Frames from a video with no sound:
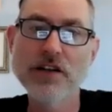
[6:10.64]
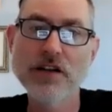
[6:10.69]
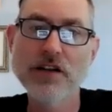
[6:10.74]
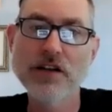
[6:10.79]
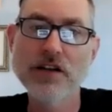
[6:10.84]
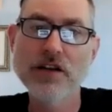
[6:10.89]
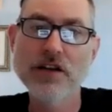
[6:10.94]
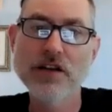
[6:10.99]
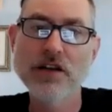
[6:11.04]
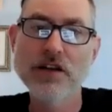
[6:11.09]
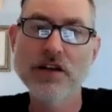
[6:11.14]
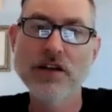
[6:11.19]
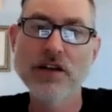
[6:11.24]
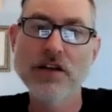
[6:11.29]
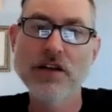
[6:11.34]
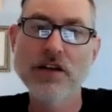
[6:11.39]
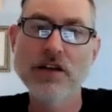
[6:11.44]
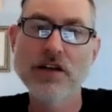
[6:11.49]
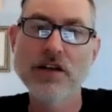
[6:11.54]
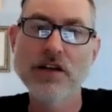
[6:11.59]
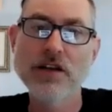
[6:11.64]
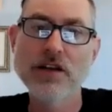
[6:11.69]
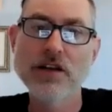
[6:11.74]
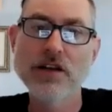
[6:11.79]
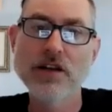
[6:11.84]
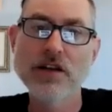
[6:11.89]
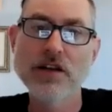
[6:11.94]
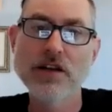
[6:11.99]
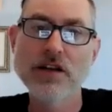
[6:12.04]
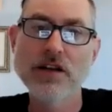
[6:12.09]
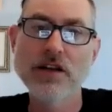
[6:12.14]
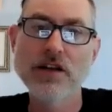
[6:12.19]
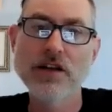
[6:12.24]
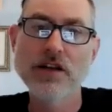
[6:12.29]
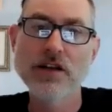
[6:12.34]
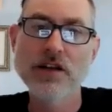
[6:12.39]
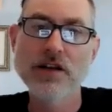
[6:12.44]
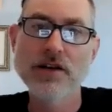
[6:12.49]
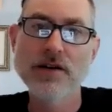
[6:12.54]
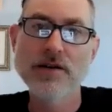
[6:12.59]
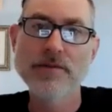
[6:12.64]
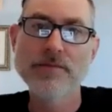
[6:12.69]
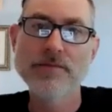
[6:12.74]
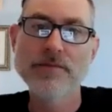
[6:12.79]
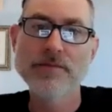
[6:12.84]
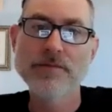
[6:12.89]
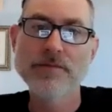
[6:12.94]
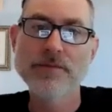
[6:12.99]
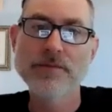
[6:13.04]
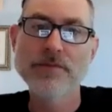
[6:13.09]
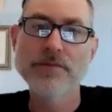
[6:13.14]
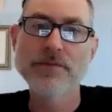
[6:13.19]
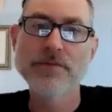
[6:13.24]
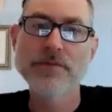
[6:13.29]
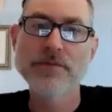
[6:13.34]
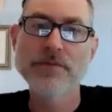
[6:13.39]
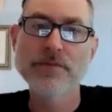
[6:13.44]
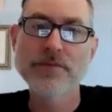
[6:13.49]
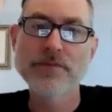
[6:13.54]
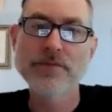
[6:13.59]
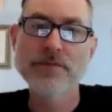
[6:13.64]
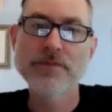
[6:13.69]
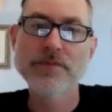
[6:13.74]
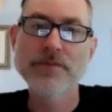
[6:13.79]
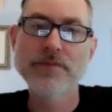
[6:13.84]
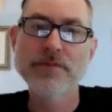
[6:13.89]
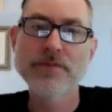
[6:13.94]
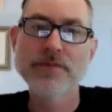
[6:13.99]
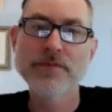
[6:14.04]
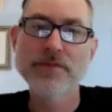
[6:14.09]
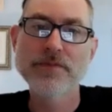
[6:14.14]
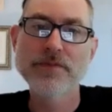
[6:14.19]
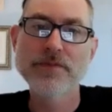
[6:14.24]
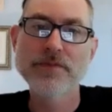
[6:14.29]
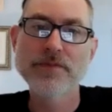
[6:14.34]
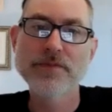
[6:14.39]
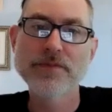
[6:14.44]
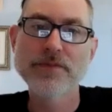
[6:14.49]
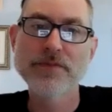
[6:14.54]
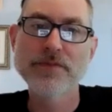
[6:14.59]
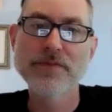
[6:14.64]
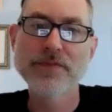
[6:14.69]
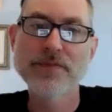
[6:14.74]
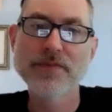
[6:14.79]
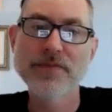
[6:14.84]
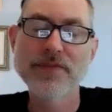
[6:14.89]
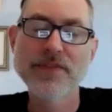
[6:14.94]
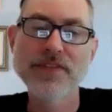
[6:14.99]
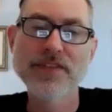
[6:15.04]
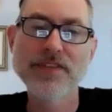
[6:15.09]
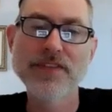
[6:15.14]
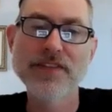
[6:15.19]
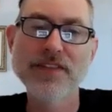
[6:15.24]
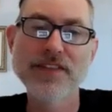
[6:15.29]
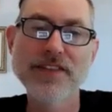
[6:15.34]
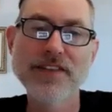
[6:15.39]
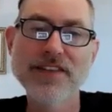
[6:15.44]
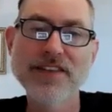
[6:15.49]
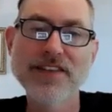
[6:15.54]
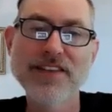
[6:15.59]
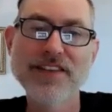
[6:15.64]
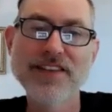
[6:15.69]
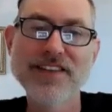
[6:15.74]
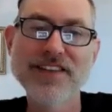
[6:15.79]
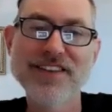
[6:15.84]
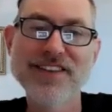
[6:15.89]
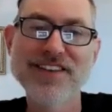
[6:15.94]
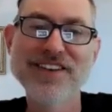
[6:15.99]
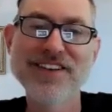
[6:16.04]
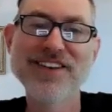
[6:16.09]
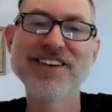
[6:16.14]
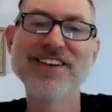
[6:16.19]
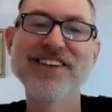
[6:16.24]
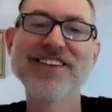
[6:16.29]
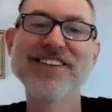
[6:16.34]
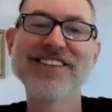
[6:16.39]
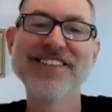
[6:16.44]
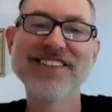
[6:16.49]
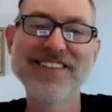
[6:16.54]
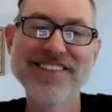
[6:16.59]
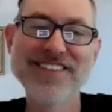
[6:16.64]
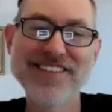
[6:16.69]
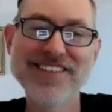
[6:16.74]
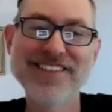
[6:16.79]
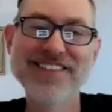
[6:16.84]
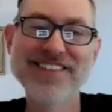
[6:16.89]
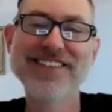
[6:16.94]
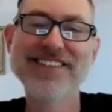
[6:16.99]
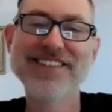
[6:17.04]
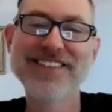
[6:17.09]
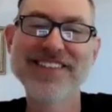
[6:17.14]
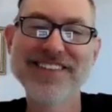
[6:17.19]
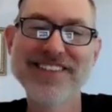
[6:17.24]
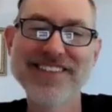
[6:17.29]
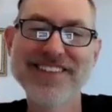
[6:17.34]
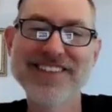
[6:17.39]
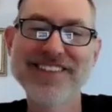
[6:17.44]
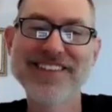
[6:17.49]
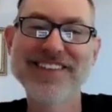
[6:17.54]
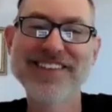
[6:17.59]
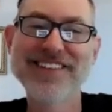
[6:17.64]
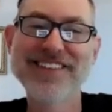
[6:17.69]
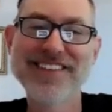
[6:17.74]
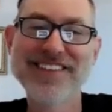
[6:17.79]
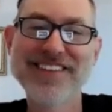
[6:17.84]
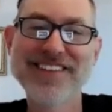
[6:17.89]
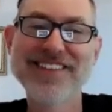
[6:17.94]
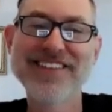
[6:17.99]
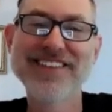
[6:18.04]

This person isn't speaking.